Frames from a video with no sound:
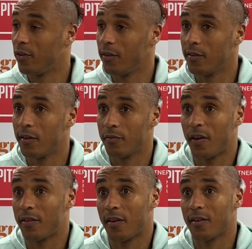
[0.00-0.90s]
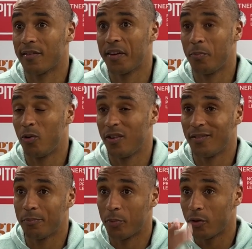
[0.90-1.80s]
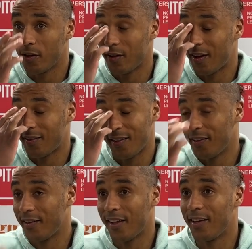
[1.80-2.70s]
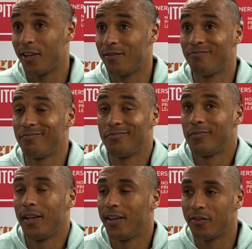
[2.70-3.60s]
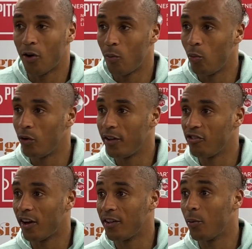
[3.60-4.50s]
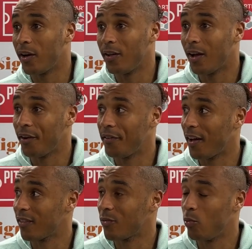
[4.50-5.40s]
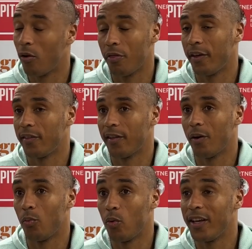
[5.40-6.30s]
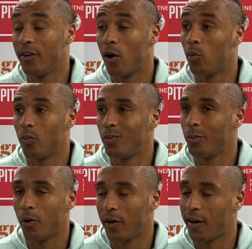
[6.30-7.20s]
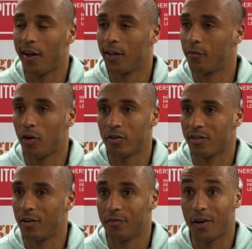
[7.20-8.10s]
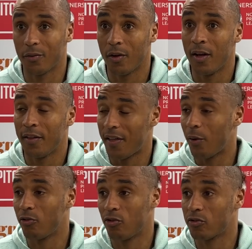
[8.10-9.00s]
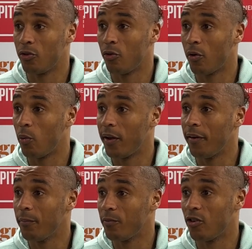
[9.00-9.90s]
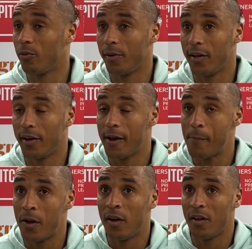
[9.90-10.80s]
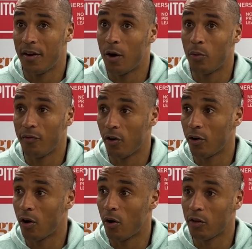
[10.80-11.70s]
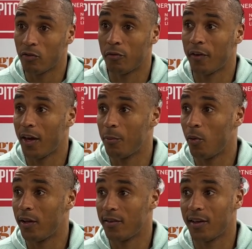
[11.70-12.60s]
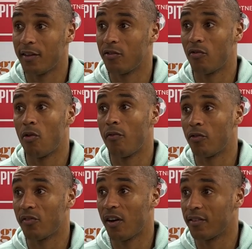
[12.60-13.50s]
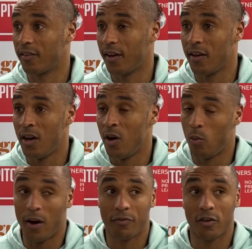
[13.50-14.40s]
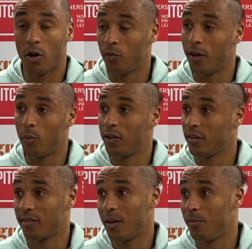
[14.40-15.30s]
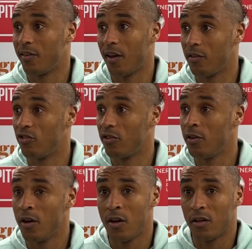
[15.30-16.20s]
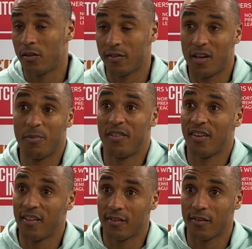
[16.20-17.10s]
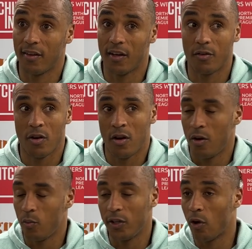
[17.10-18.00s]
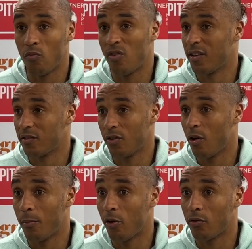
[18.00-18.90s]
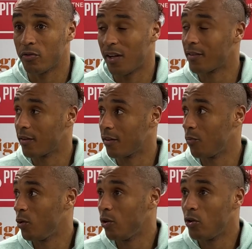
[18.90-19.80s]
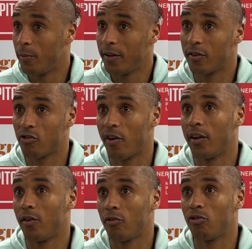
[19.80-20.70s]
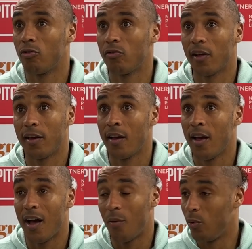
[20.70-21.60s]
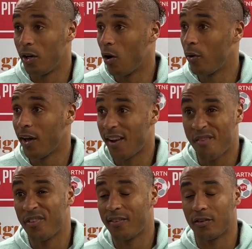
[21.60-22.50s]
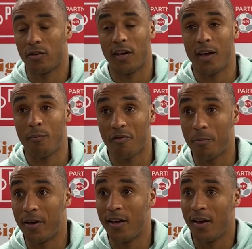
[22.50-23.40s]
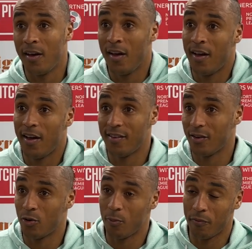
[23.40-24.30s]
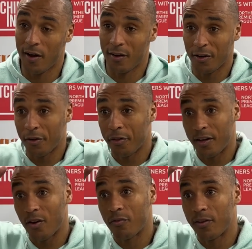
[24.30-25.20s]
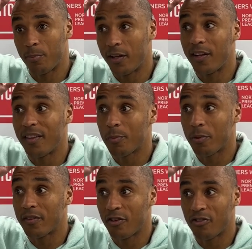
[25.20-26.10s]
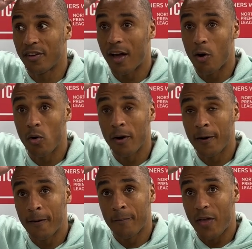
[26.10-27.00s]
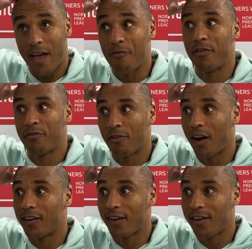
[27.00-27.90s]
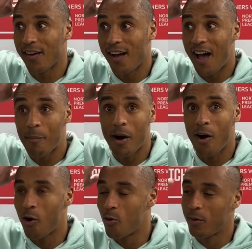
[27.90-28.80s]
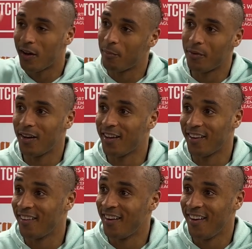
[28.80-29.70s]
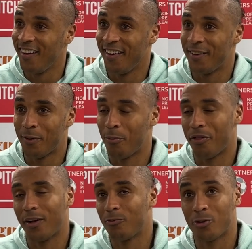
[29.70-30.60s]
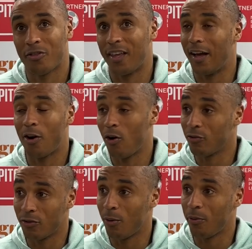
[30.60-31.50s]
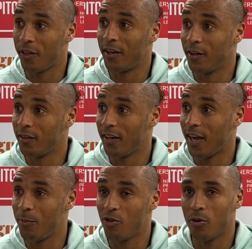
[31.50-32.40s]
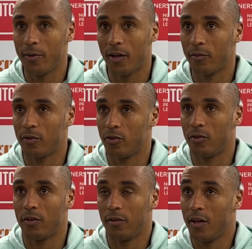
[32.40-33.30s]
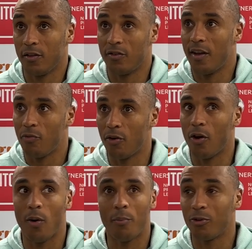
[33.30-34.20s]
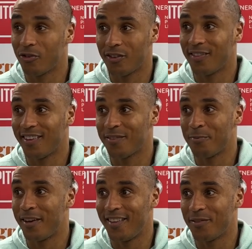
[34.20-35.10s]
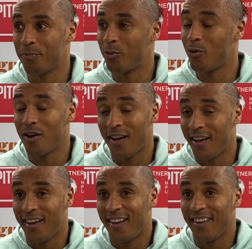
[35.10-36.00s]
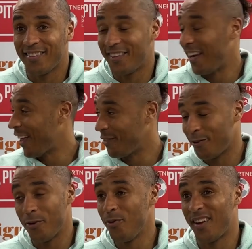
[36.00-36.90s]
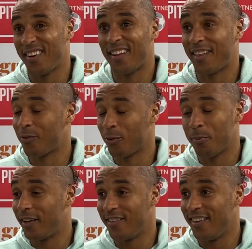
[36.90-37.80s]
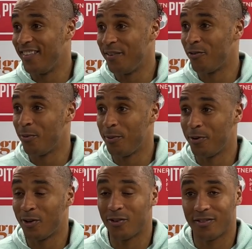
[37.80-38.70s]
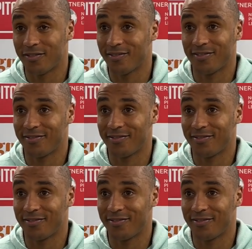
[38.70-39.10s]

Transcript: brilliant. It's fantastic, but it, but at the end of the day, you, leagues aren't won in January, and that's one thing that we know. We won't get ahead of ourselves now. That was just another win. Do you know what I mean? Um, now we've got to go a tough game away to Kidsgrove on Saturday. We have to go there with the same intention, the same intensity, and we don't rest on our morals. That's that we'll come into training on Tuesday and we go again. Every single game for me is a cup final. I think obviously being in this position now, every Friday I'm at home and I'm like, I'm, I'm just think I can't stop thinking of the game. Do you know what I mean? I, does everyone know how much this means? But the lads do, and that, that's what makes it easy for me because